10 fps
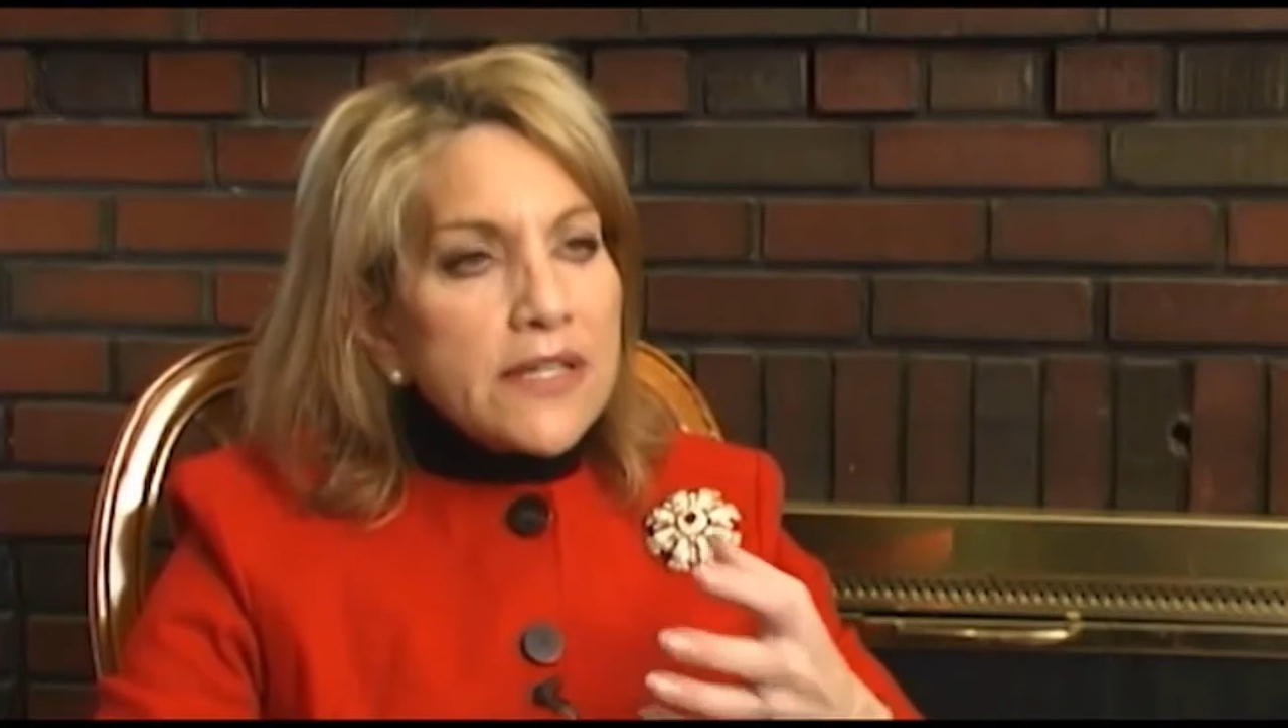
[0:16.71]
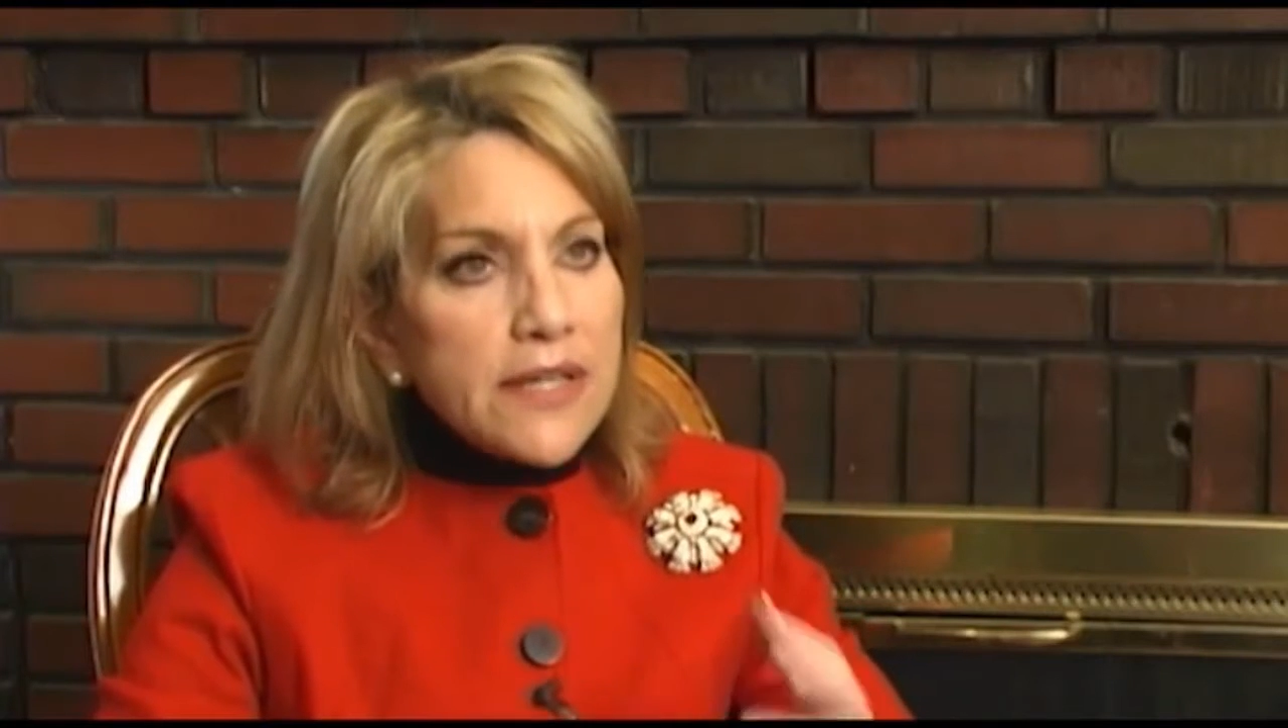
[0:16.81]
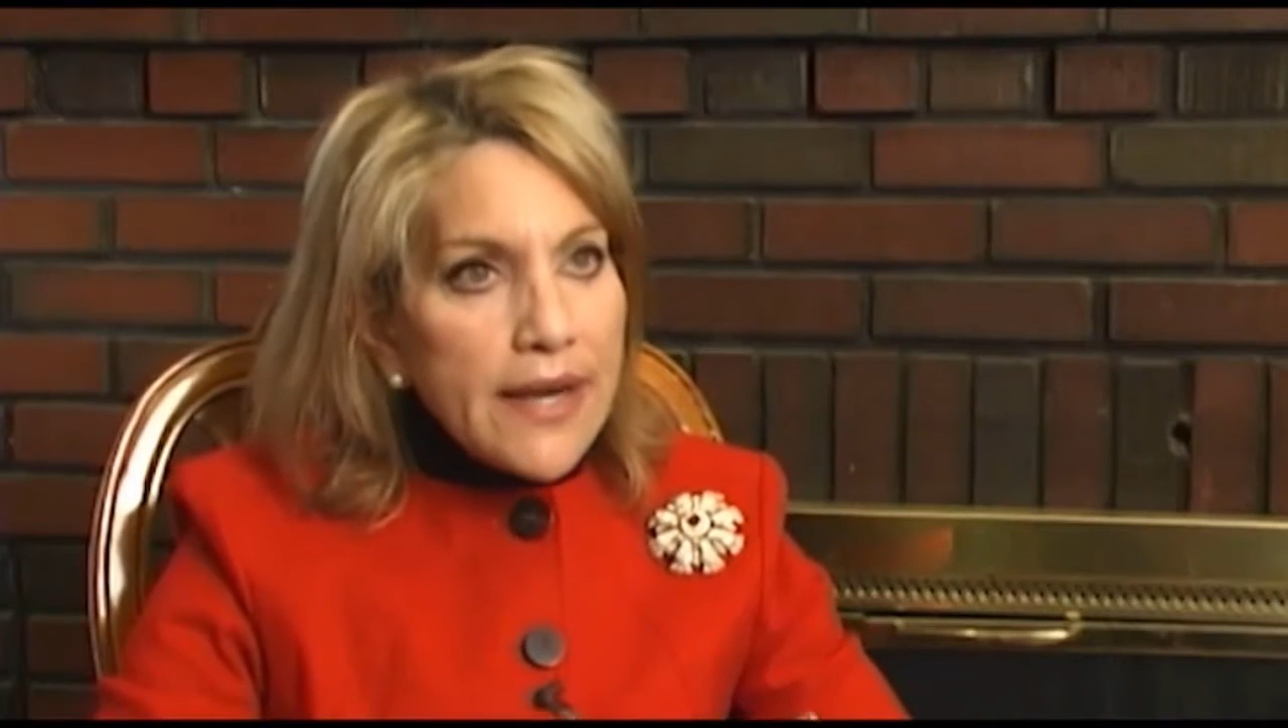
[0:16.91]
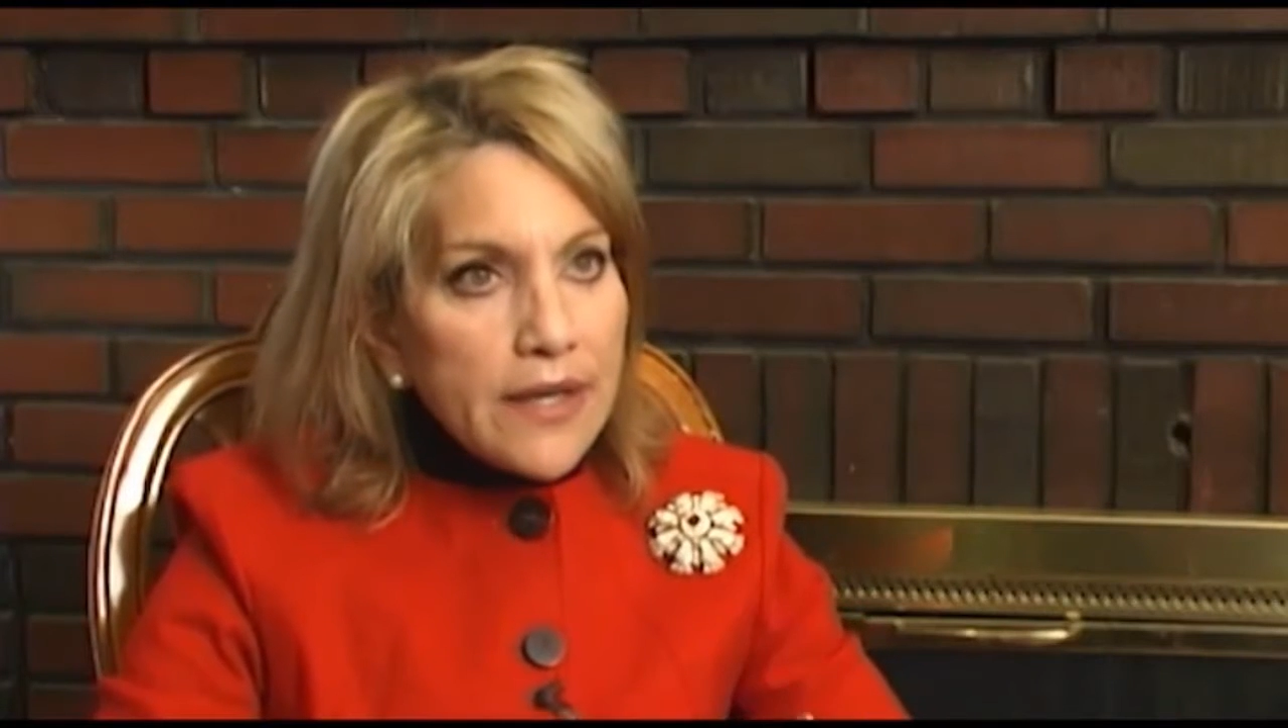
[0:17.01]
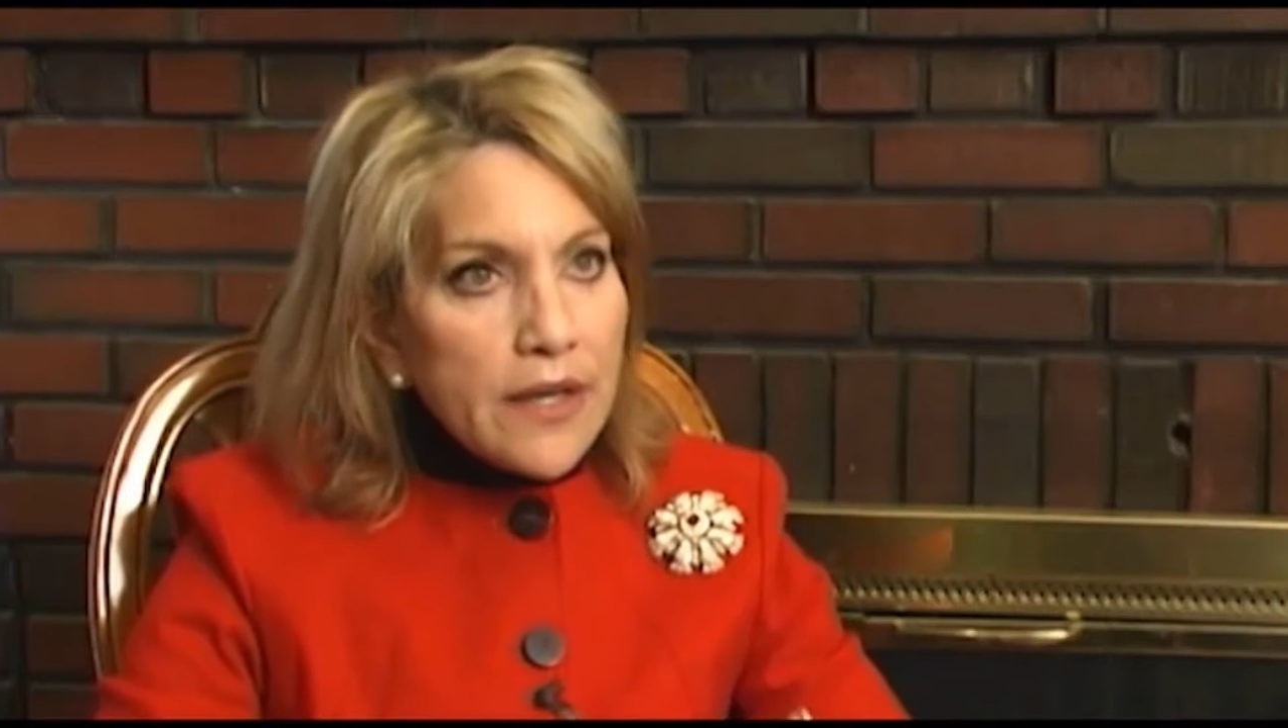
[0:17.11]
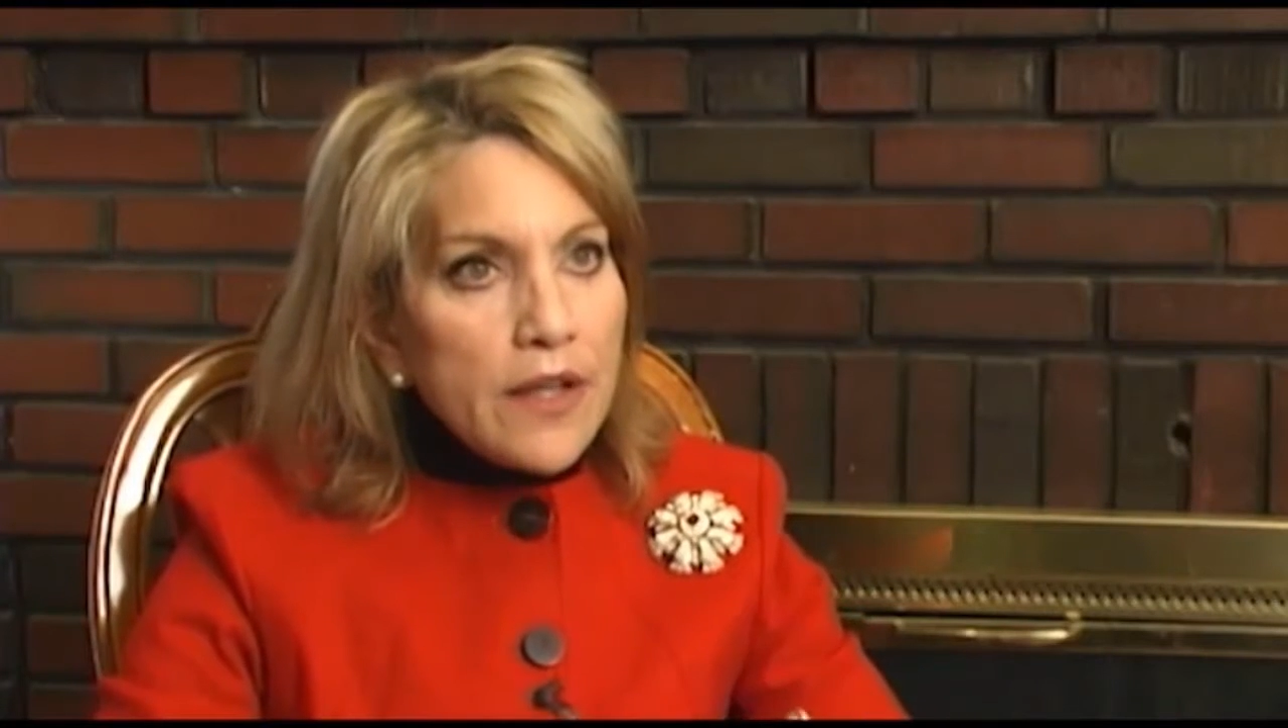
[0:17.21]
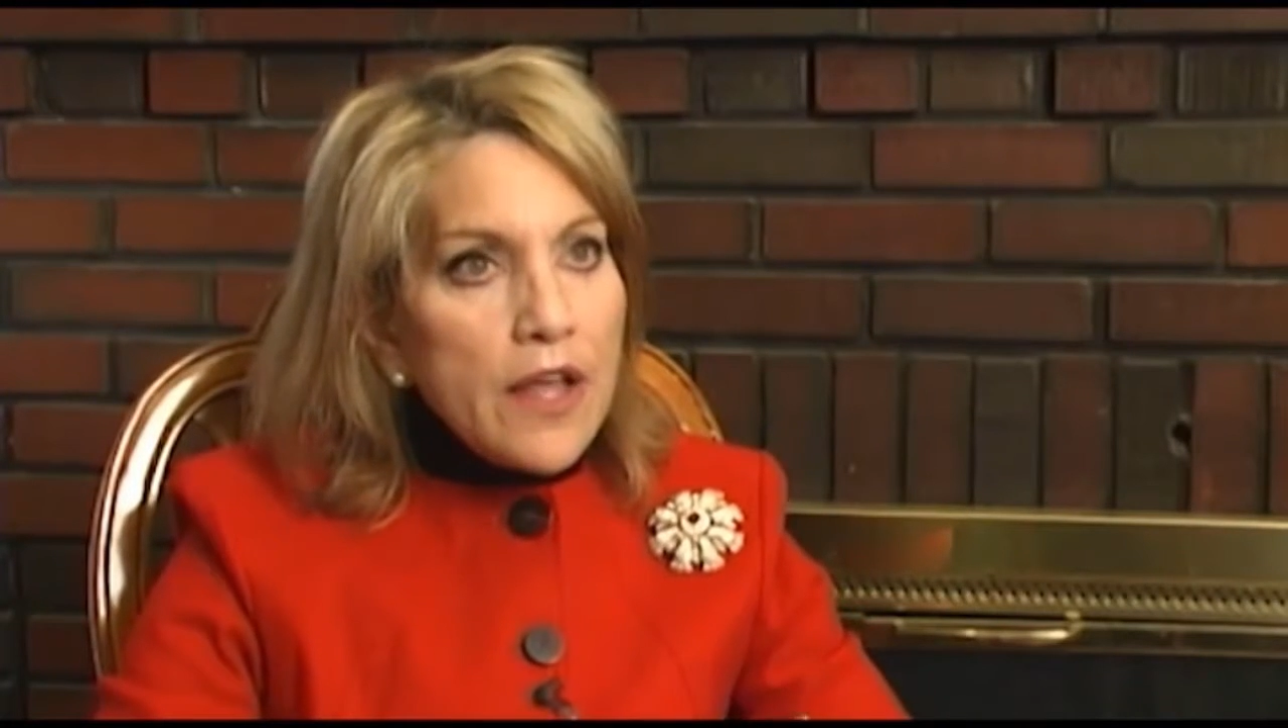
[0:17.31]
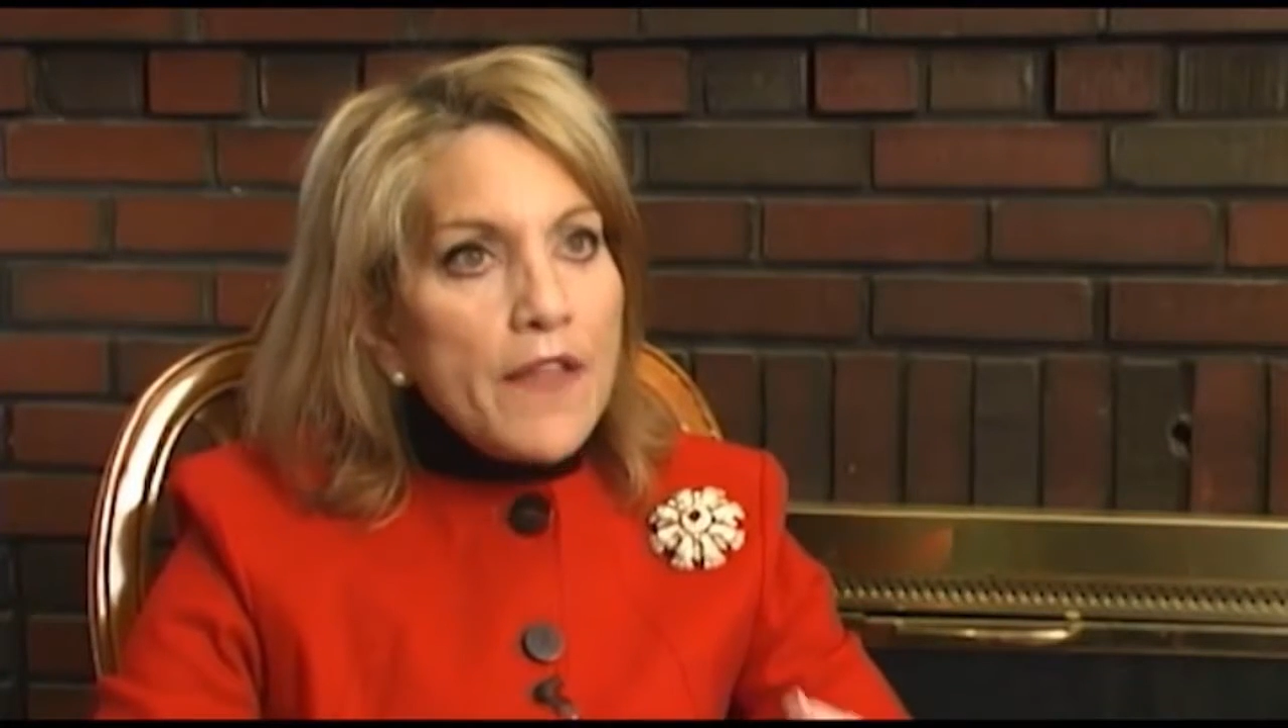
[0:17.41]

data